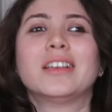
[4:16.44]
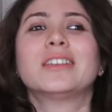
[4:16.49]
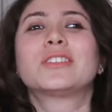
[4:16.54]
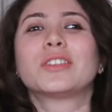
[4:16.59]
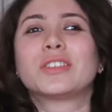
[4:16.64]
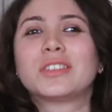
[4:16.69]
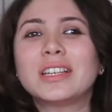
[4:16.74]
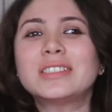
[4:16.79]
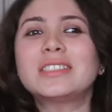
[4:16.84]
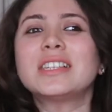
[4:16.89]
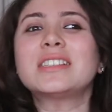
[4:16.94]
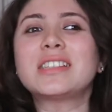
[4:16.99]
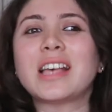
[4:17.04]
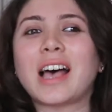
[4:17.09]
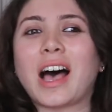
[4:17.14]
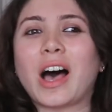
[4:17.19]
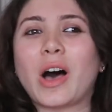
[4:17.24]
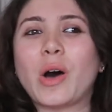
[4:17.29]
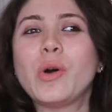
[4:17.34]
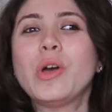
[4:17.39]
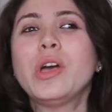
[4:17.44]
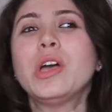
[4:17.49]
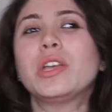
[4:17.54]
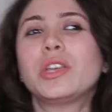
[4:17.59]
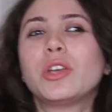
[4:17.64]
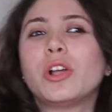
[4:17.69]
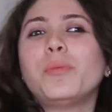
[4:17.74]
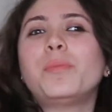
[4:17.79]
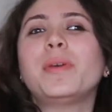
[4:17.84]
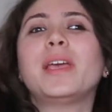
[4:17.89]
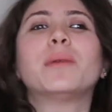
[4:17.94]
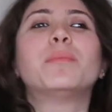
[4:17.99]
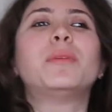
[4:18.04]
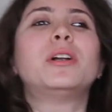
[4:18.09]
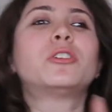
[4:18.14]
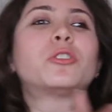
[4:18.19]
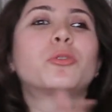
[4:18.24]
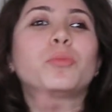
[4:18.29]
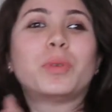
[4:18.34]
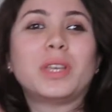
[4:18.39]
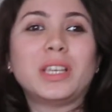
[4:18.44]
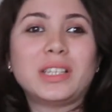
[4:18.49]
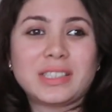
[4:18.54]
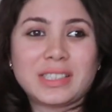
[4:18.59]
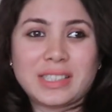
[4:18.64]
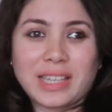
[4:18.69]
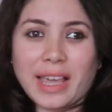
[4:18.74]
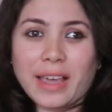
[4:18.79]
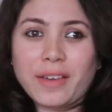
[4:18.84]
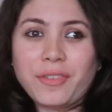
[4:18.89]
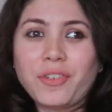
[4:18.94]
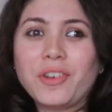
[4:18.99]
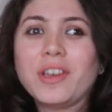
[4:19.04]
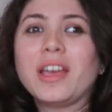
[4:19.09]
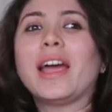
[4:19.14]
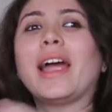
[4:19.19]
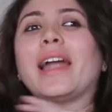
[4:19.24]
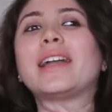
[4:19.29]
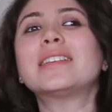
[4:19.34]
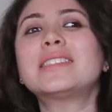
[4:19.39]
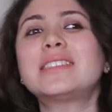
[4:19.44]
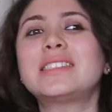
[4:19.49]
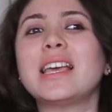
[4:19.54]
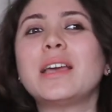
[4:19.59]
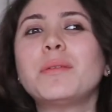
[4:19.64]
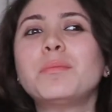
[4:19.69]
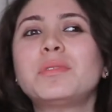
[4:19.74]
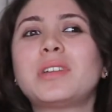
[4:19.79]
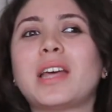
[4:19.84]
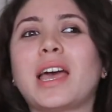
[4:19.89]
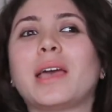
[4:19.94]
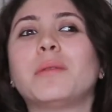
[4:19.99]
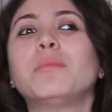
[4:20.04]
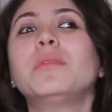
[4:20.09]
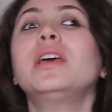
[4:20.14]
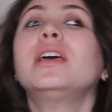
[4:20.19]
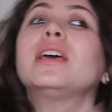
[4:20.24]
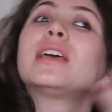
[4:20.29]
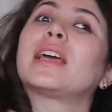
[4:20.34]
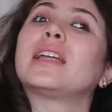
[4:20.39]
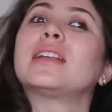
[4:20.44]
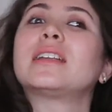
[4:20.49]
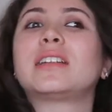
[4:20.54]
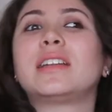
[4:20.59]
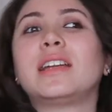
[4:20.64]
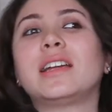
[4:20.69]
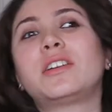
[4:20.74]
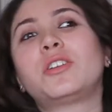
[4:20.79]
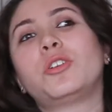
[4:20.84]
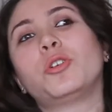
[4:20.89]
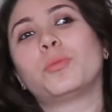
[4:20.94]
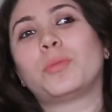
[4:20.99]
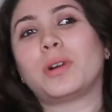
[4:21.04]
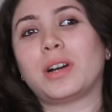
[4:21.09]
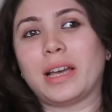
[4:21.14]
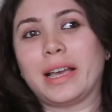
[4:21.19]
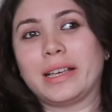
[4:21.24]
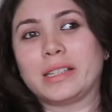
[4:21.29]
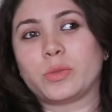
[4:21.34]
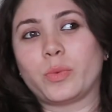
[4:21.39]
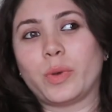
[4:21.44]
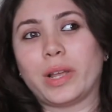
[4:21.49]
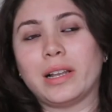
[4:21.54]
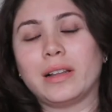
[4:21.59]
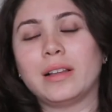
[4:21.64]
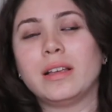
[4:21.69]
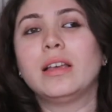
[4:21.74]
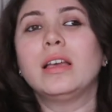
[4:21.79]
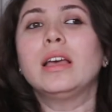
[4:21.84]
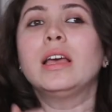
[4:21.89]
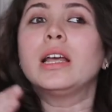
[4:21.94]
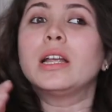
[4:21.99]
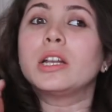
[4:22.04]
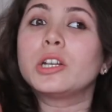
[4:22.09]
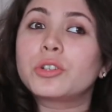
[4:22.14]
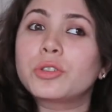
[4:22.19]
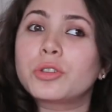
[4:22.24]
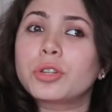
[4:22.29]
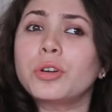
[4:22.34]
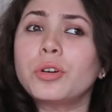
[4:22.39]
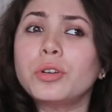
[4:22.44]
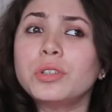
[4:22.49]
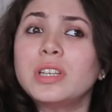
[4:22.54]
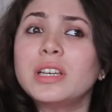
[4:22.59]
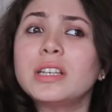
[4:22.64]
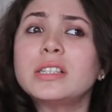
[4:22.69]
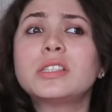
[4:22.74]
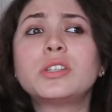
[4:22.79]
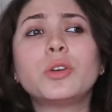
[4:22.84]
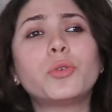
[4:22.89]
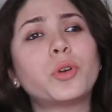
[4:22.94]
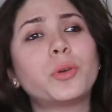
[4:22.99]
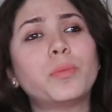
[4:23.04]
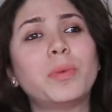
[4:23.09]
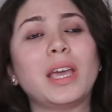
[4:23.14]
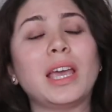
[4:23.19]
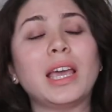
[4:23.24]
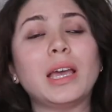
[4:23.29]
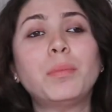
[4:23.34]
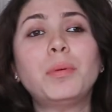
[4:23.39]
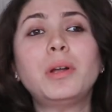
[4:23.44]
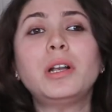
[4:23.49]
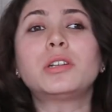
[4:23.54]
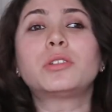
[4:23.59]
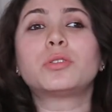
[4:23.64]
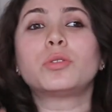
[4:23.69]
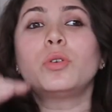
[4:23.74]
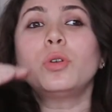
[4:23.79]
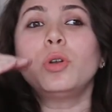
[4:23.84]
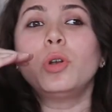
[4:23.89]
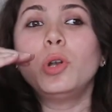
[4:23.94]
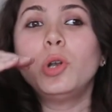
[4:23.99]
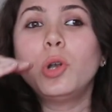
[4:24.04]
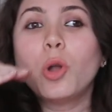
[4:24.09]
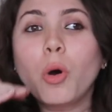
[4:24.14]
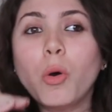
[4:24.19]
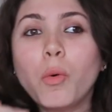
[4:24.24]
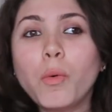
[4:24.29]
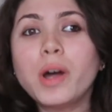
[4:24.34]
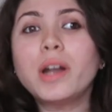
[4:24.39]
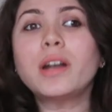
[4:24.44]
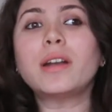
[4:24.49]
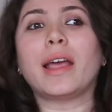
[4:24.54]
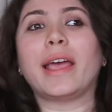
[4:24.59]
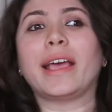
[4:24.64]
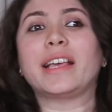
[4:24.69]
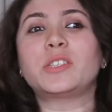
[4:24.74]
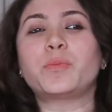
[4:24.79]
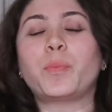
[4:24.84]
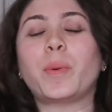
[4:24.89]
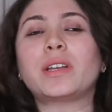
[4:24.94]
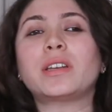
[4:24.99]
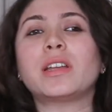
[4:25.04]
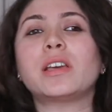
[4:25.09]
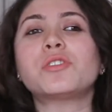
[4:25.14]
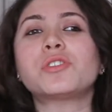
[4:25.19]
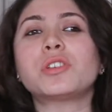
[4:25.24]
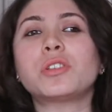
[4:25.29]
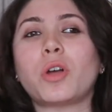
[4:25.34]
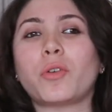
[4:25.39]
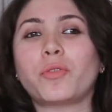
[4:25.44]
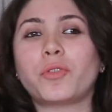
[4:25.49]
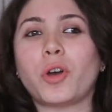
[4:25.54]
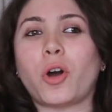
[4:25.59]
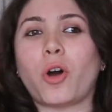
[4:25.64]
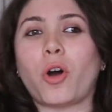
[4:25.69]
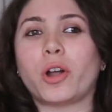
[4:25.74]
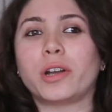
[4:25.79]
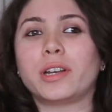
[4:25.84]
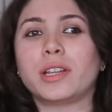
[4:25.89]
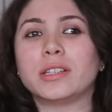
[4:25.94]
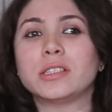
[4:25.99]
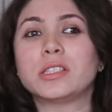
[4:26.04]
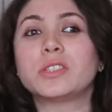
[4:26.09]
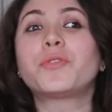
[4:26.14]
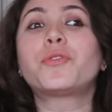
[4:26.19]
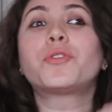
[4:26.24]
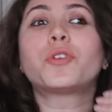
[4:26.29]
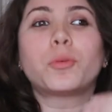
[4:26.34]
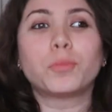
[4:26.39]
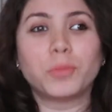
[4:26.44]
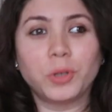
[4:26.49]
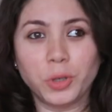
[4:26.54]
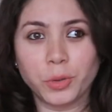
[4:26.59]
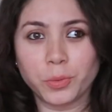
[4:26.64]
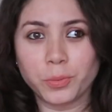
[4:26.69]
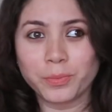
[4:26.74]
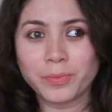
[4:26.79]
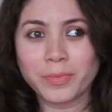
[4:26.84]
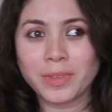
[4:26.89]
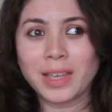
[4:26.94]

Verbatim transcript: So this is how you'll be able to be safe at the same time can create humor as well this, you would be able to lower expectation of your audience from you.